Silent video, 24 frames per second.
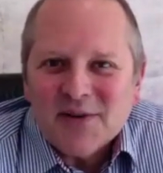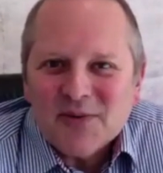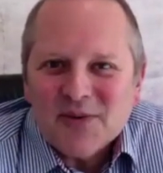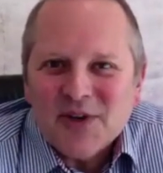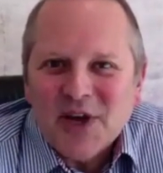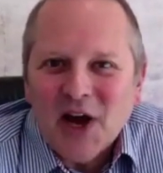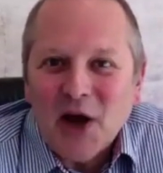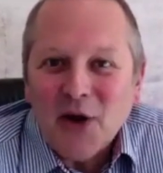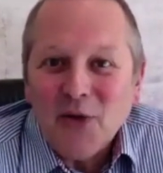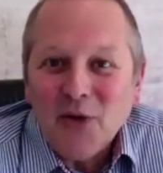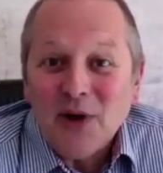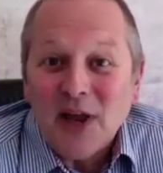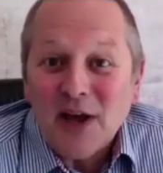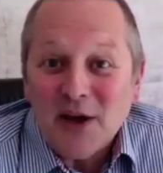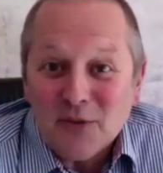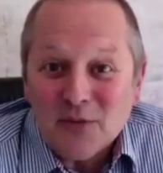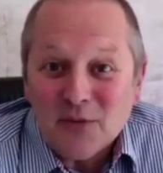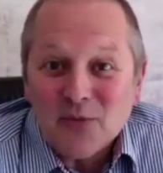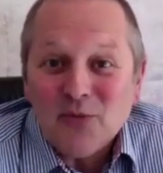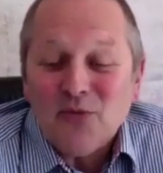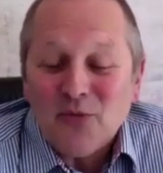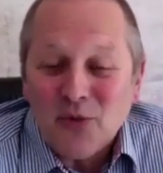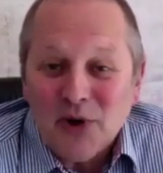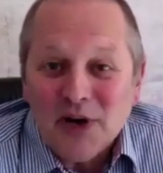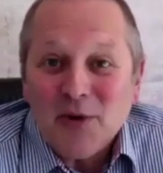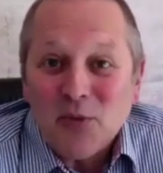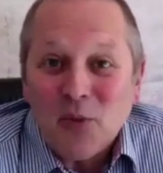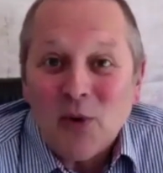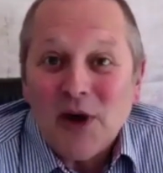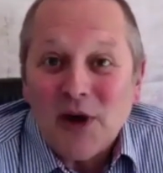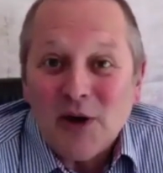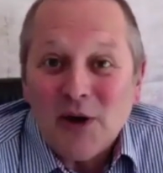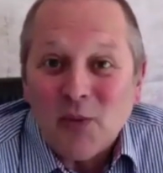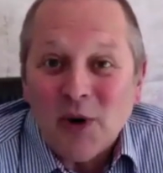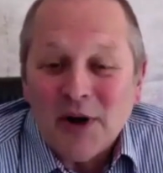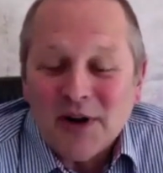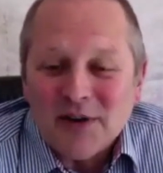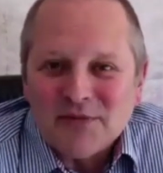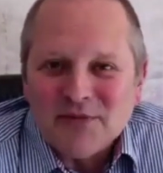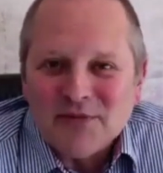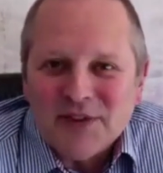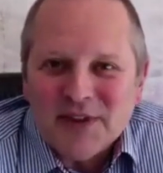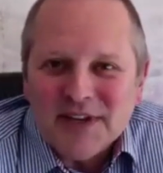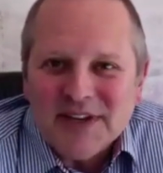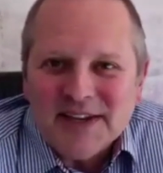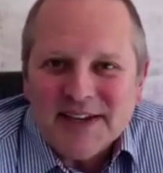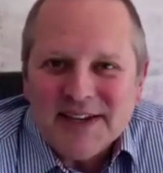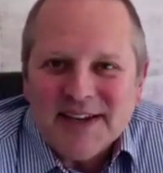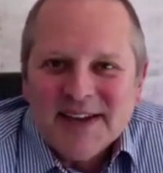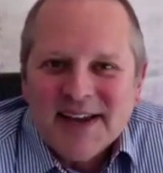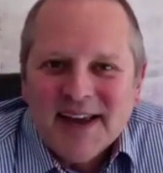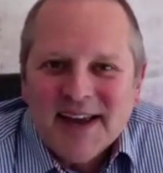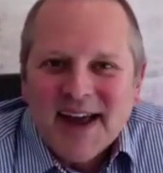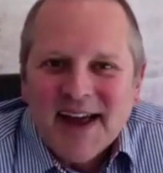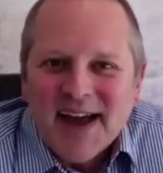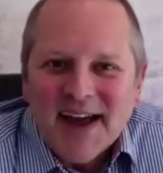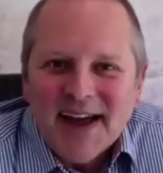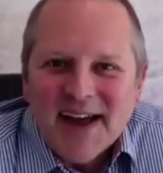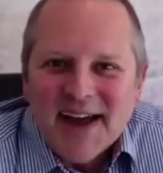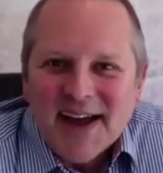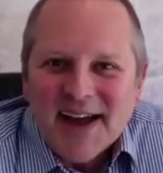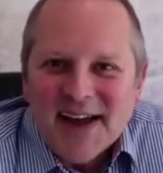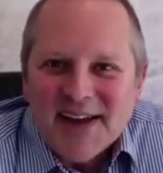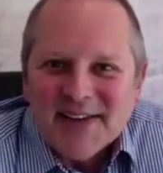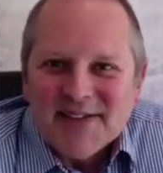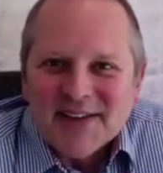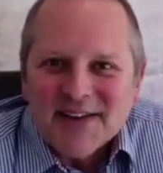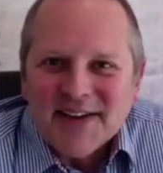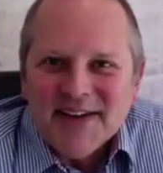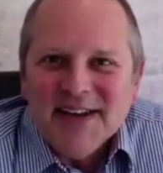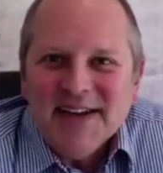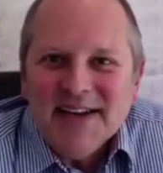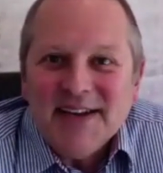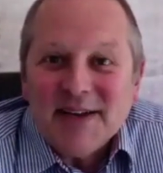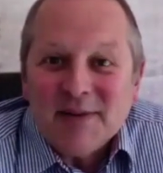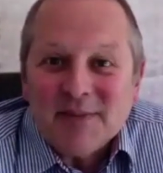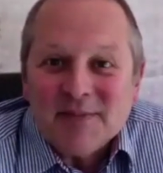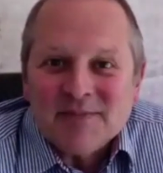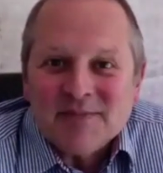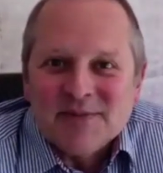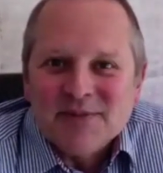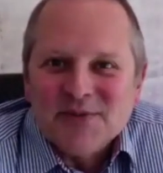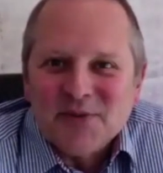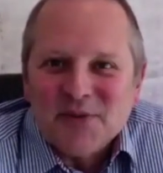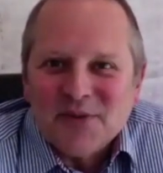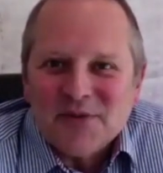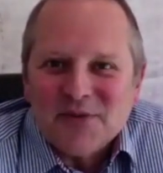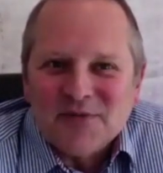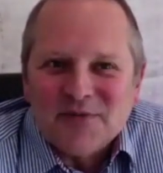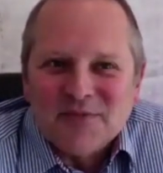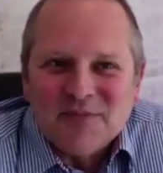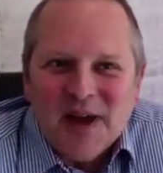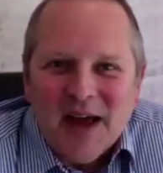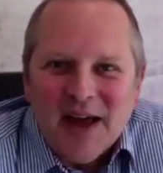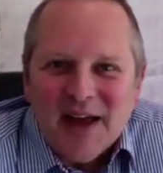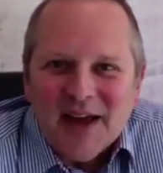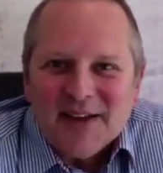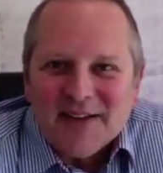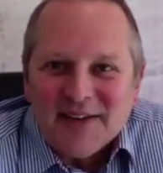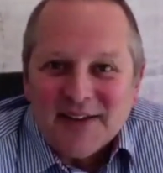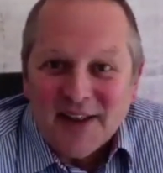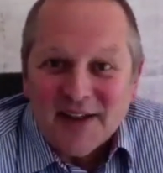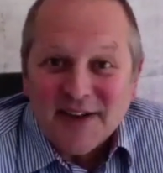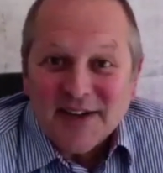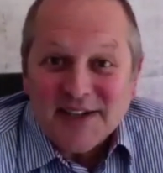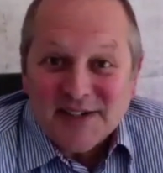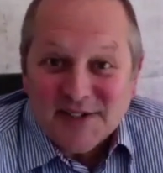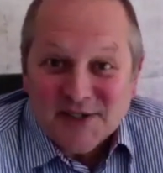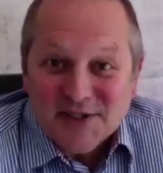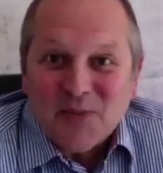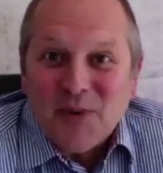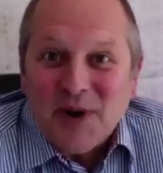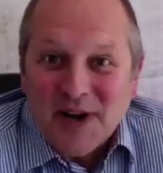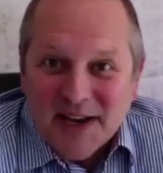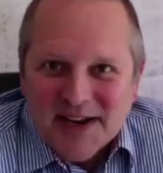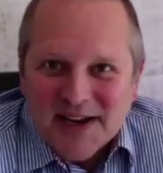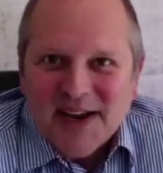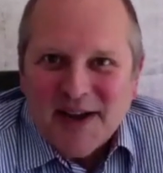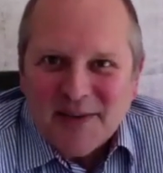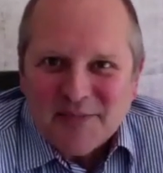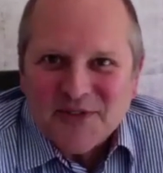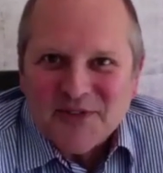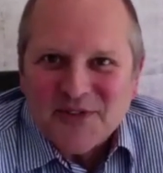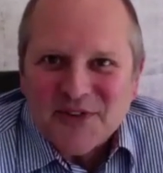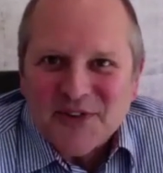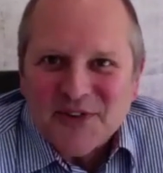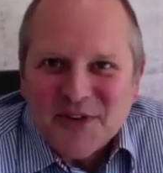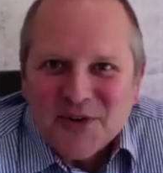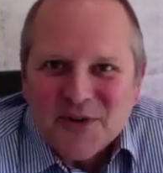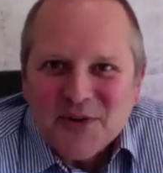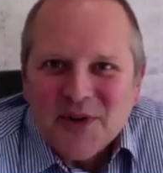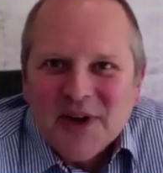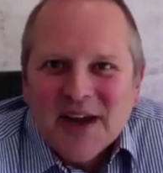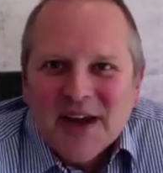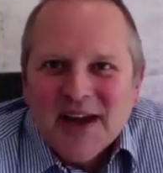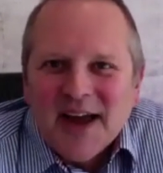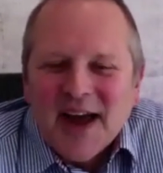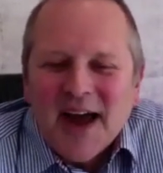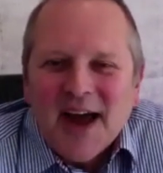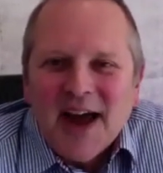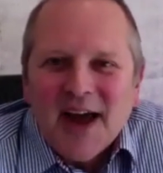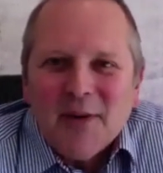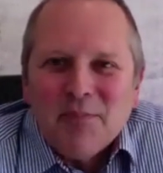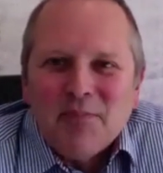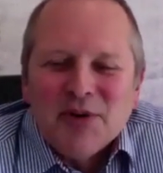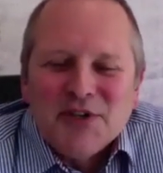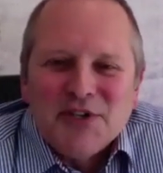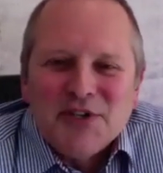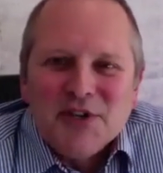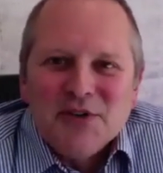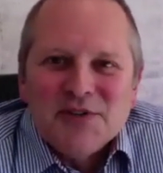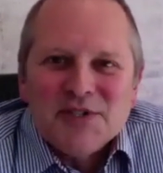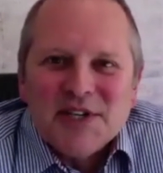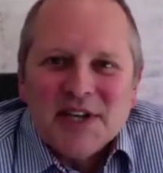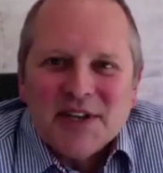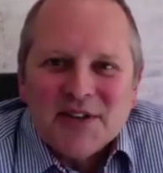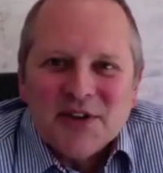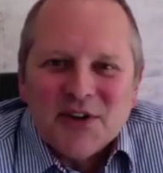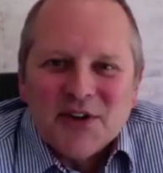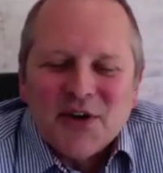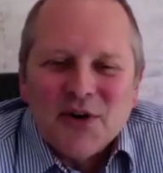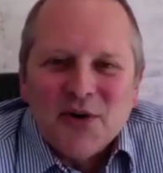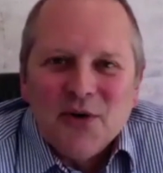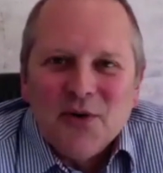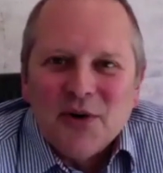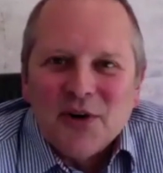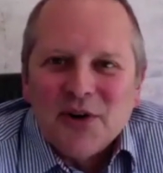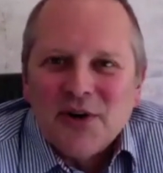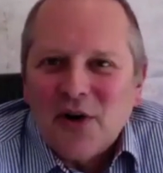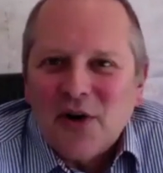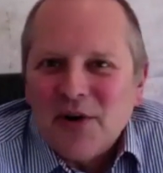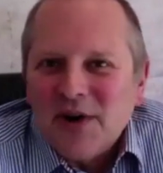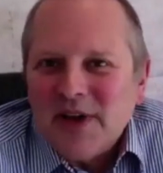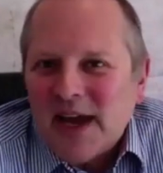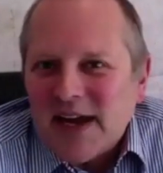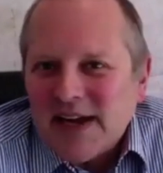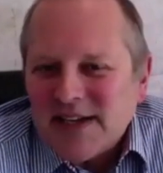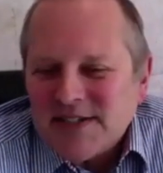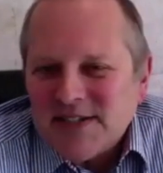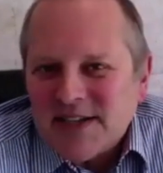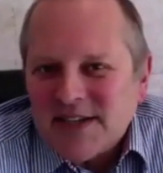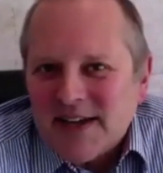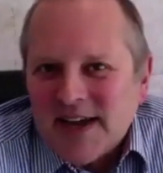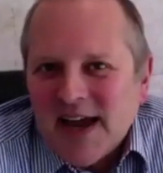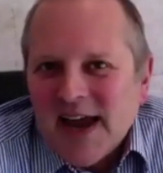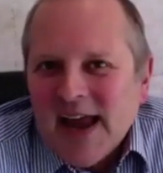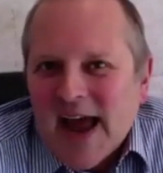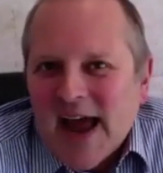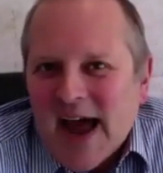Kohler really were one of the leading sort of lights when it comes to producing the cooler corrugator.